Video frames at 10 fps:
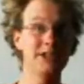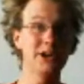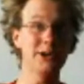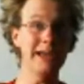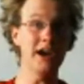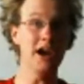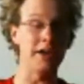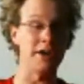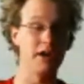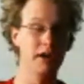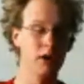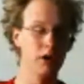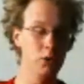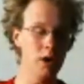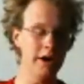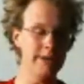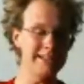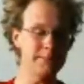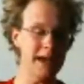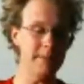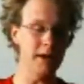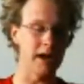is going on? Who are these spam